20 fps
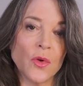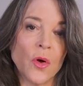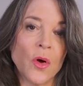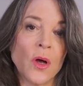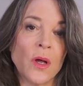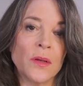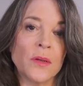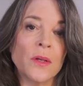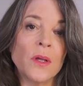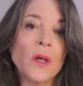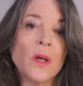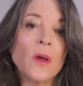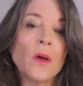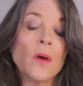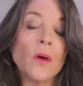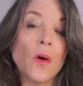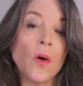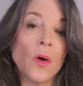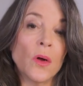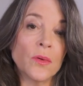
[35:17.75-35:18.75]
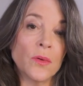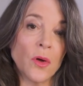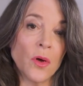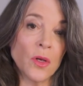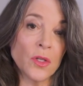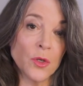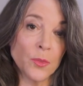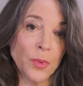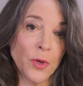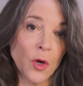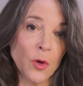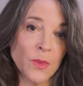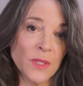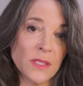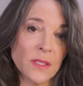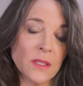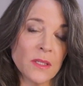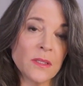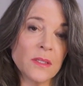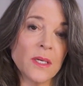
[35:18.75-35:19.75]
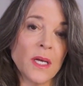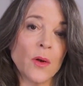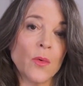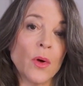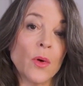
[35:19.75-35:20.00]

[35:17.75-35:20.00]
on diplomacy, et cetera.